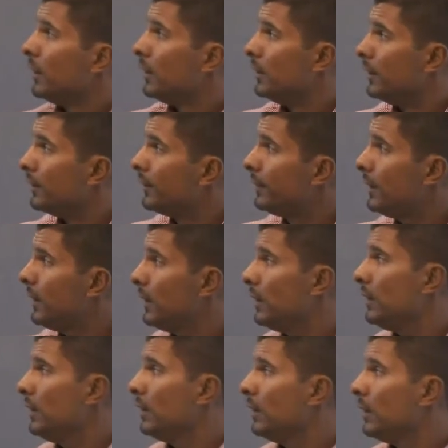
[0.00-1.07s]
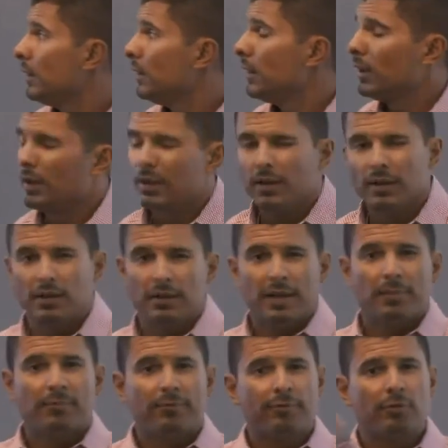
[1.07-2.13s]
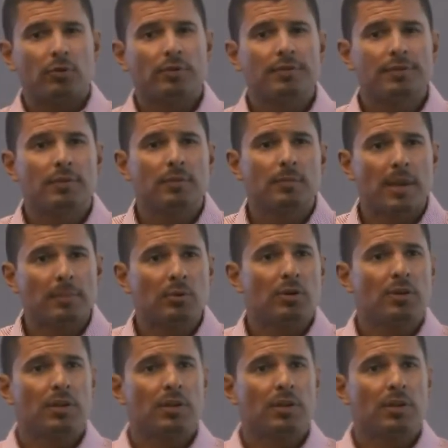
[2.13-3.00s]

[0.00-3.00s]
You see in that first, remember